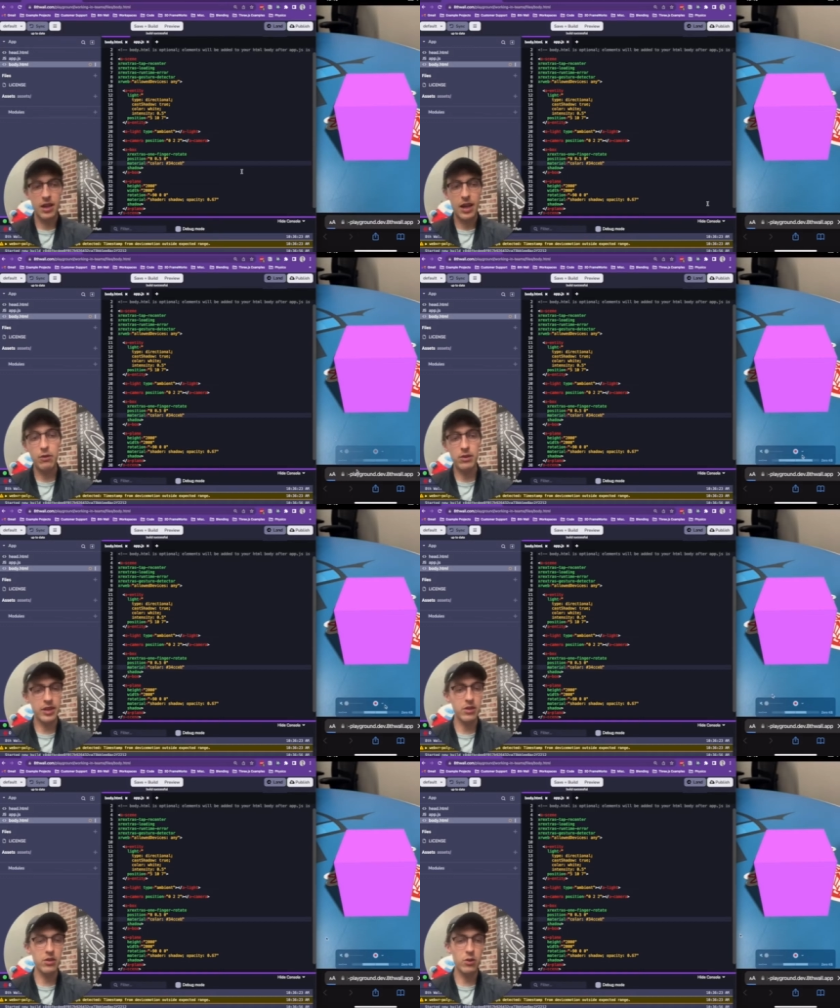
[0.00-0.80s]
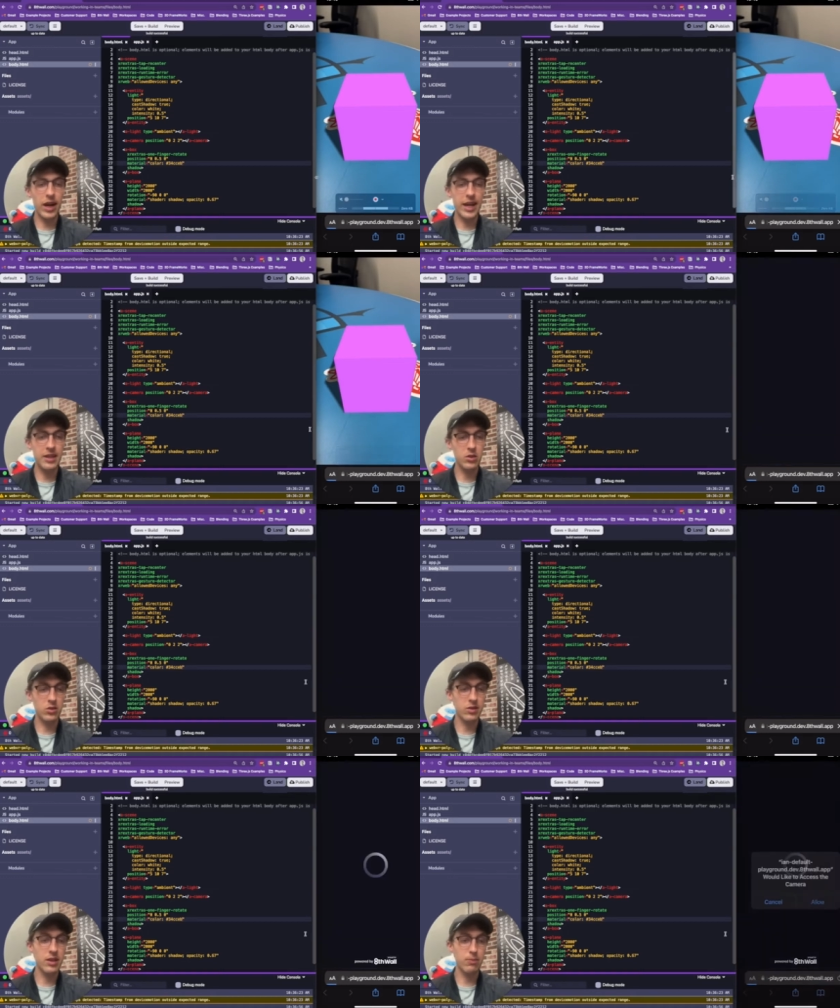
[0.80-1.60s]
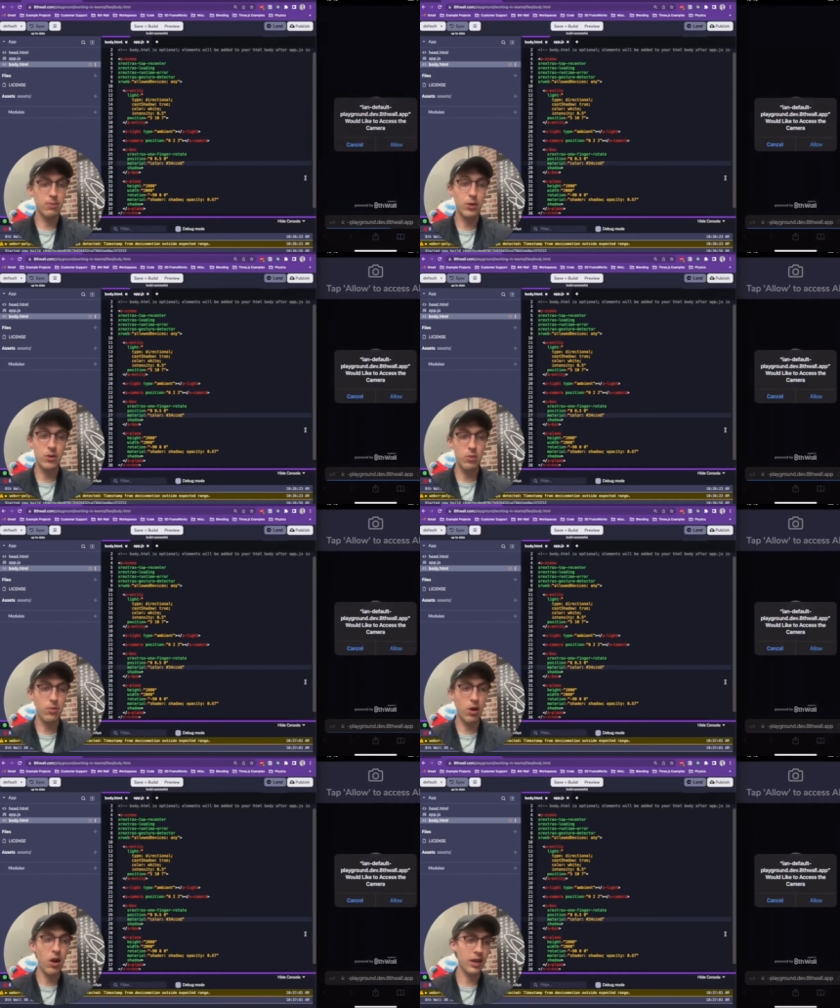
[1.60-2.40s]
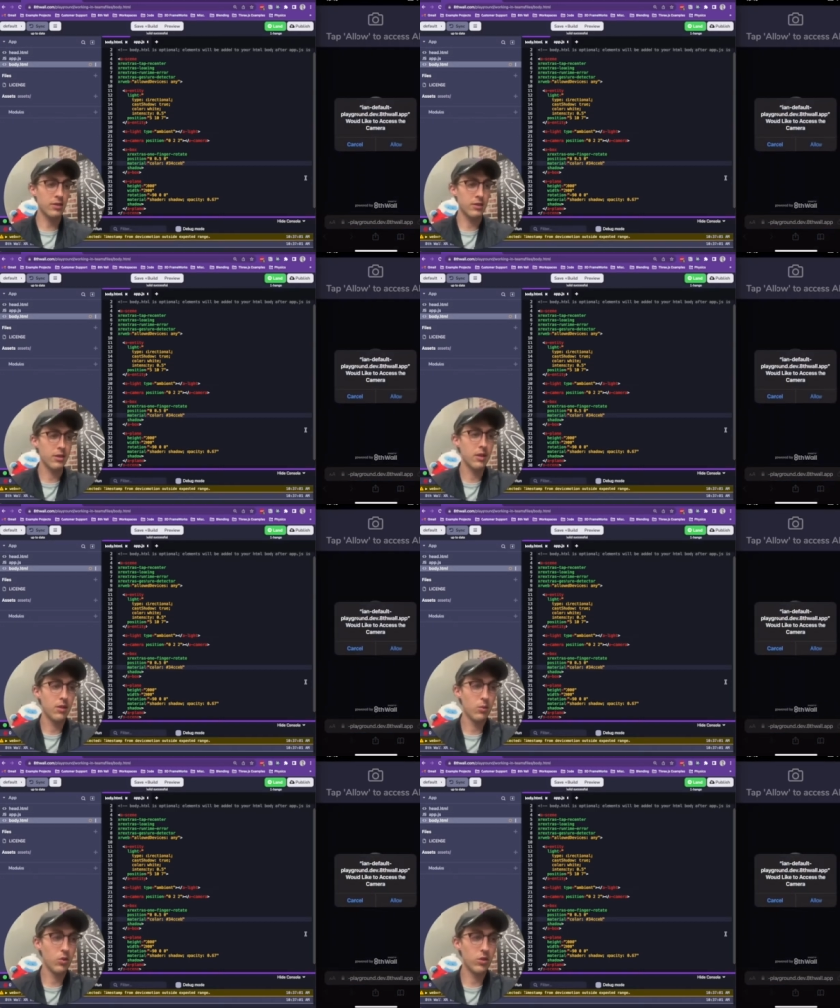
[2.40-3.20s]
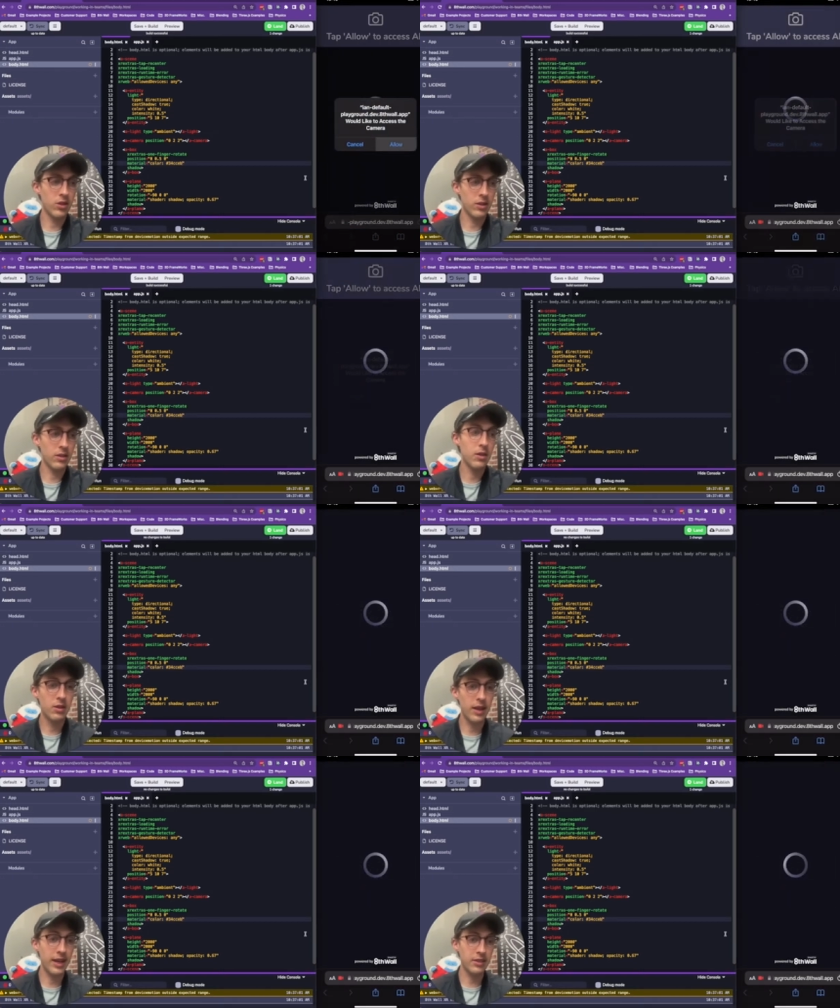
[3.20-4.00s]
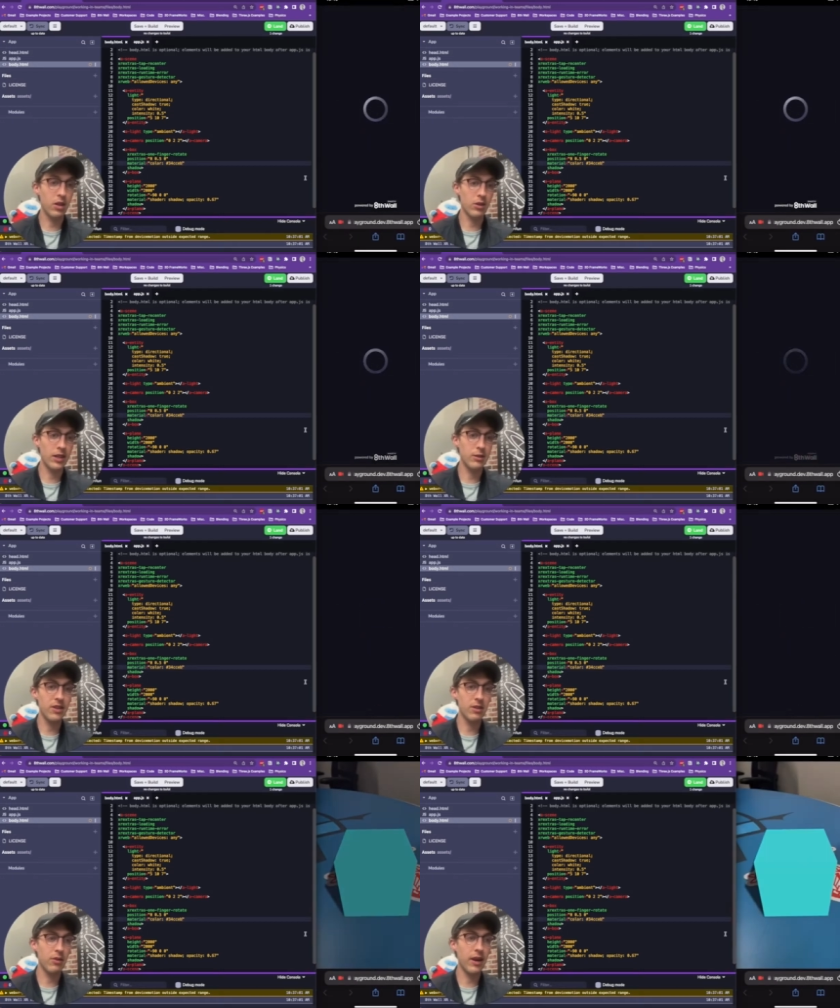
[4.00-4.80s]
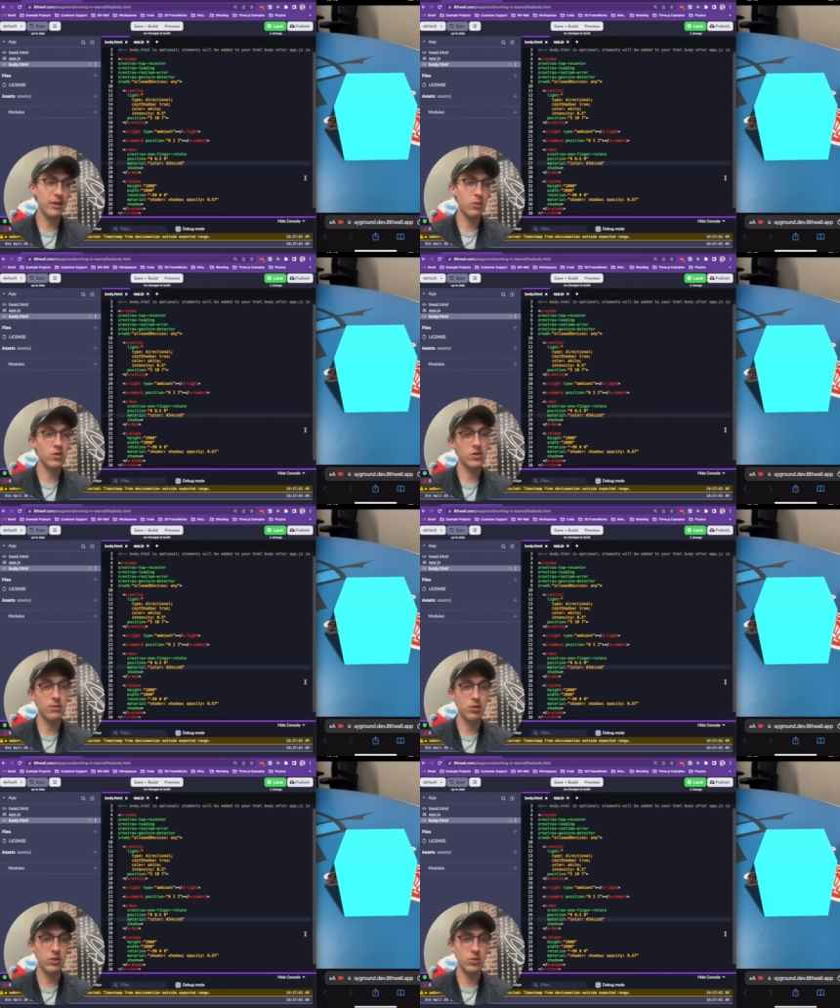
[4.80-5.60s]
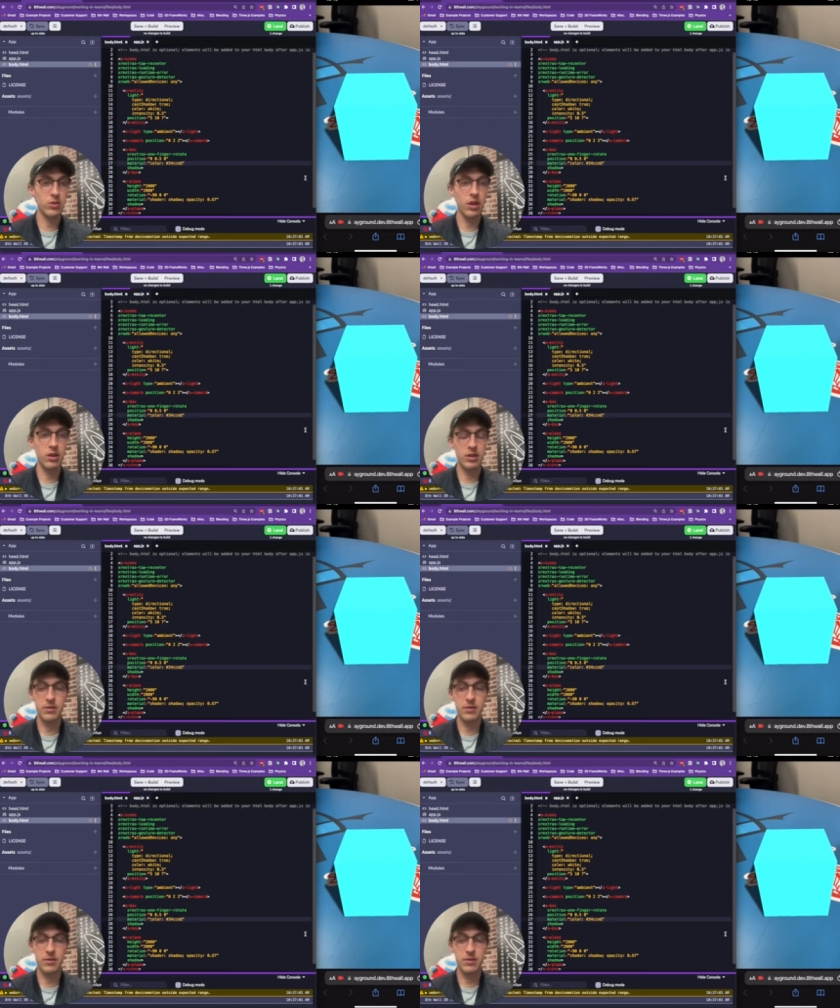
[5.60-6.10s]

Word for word: If you look here on the right, you'll see this purple box will turn to the hex color I specified, which is a blue color.